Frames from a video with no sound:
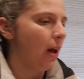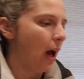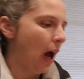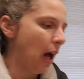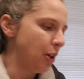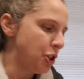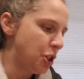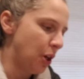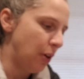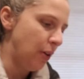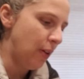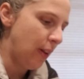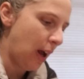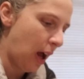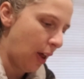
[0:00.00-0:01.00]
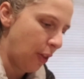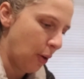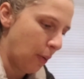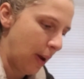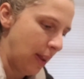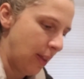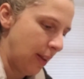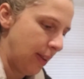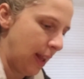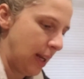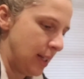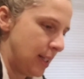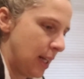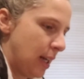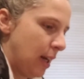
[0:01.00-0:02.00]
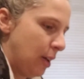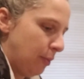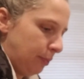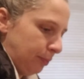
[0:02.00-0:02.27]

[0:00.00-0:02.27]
I'll show you the other way that they did it.